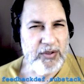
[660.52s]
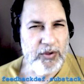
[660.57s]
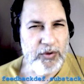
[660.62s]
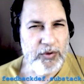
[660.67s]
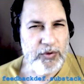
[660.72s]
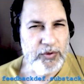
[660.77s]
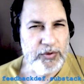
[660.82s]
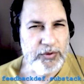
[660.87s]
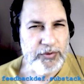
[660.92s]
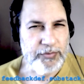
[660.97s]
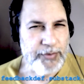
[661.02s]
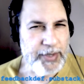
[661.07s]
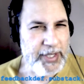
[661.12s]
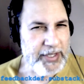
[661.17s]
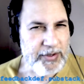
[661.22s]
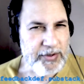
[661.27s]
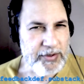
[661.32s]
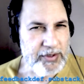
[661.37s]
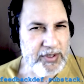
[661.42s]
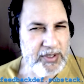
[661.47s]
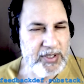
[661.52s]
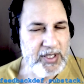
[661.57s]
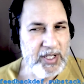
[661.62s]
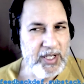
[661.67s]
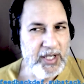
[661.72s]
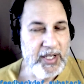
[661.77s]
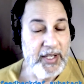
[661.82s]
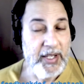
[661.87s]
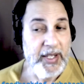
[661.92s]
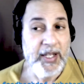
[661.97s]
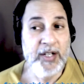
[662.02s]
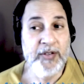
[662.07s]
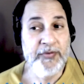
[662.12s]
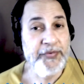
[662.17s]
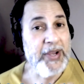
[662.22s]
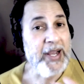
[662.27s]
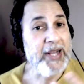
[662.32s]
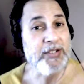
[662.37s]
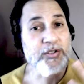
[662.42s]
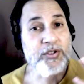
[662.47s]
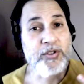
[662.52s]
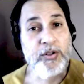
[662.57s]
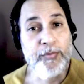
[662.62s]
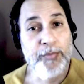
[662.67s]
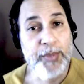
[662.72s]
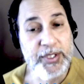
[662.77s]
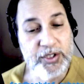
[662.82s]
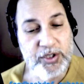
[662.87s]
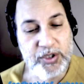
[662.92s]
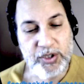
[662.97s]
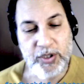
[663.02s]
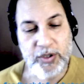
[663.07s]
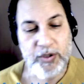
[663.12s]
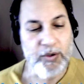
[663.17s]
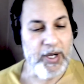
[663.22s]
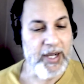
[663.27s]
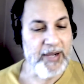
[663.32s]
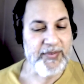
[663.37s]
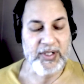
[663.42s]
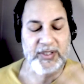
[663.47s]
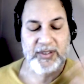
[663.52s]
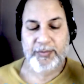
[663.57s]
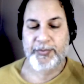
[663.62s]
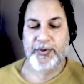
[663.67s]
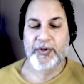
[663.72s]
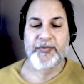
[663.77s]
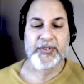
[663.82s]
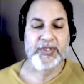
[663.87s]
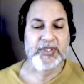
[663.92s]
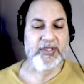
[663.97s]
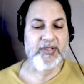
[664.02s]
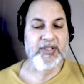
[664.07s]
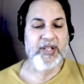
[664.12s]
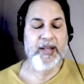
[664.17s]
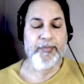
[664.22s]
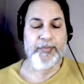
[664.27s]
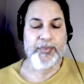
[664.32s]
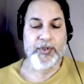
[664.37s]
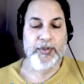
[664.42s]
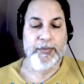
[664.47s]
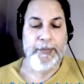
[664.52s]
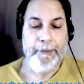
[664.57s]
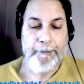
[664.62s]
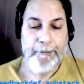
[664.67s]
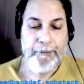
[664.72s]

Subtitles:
old records? In fact, so much so, I've got the perfect example.